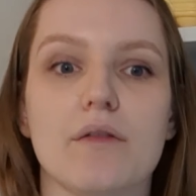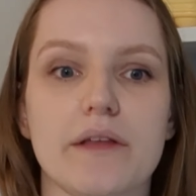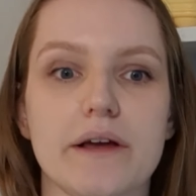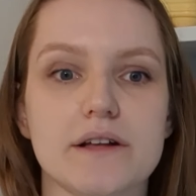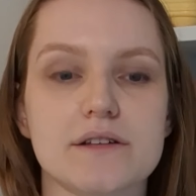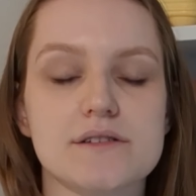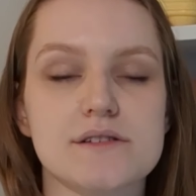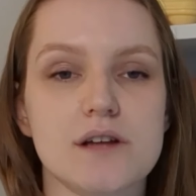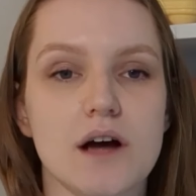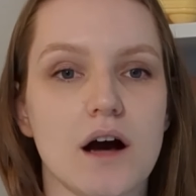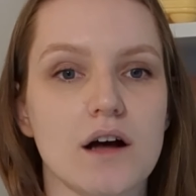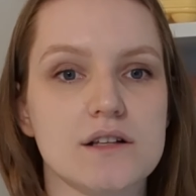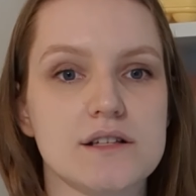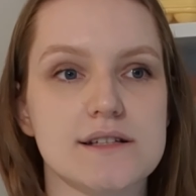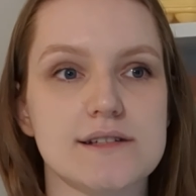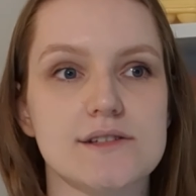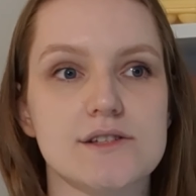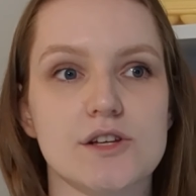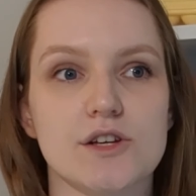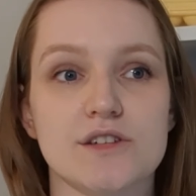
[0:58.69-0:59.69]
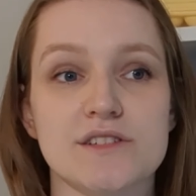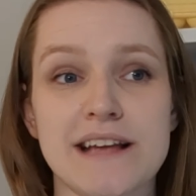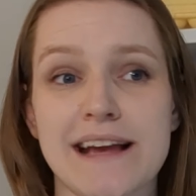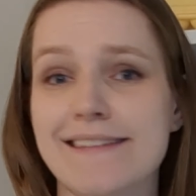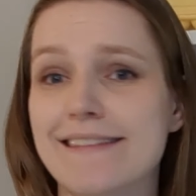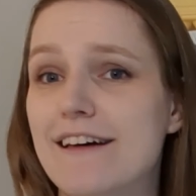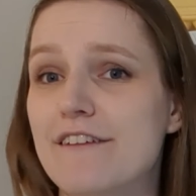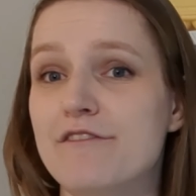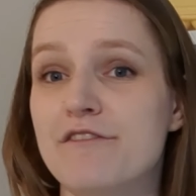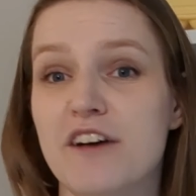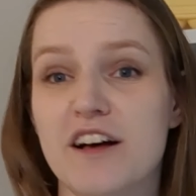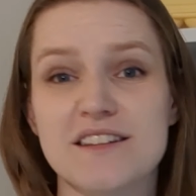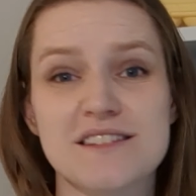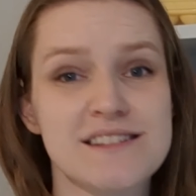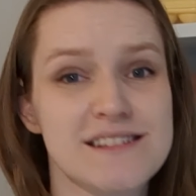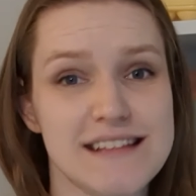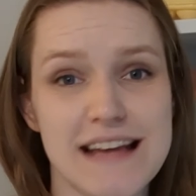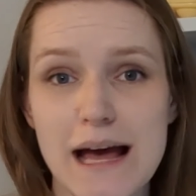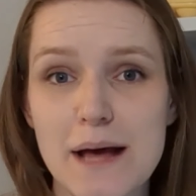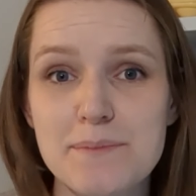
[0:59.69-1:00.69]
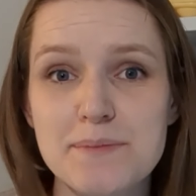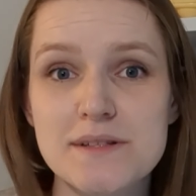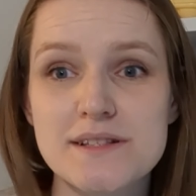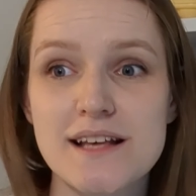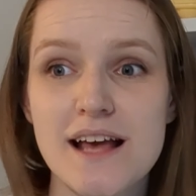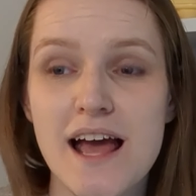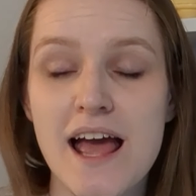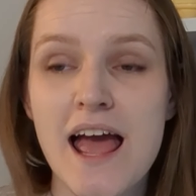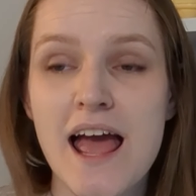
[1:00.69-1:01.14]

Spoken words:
They had started to take their first steps